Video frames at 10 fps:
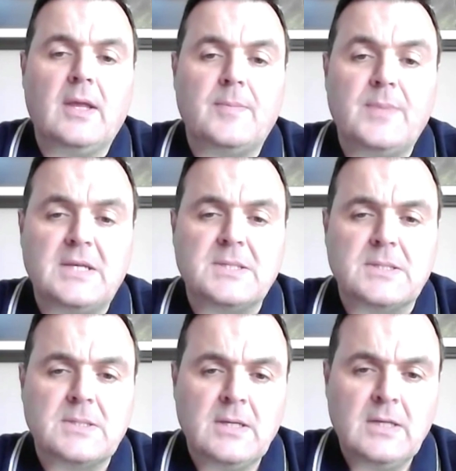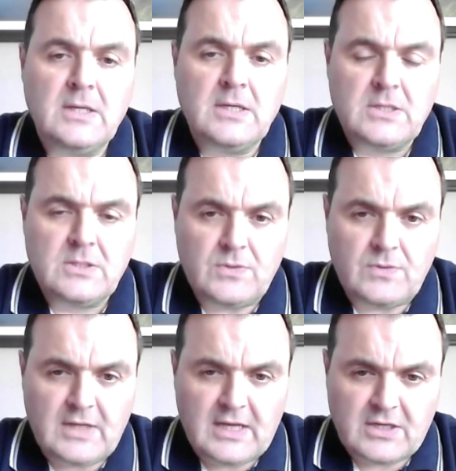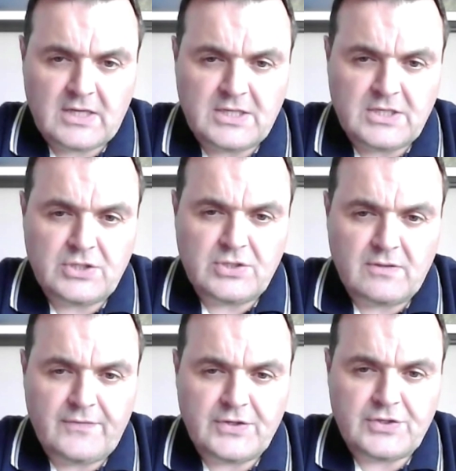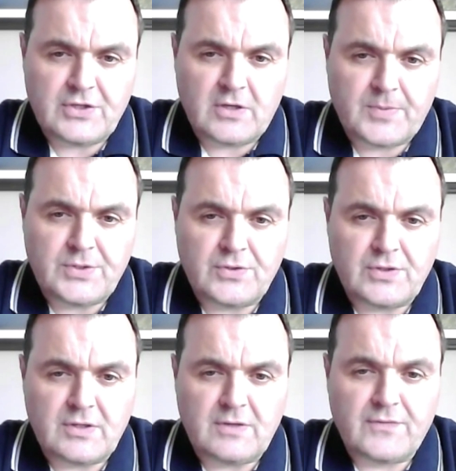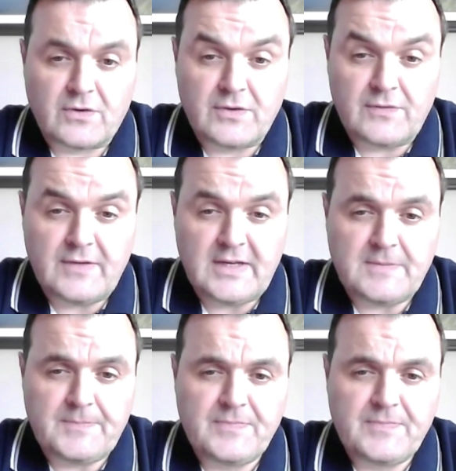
basis, to get additional fishing opportunity for the fleet.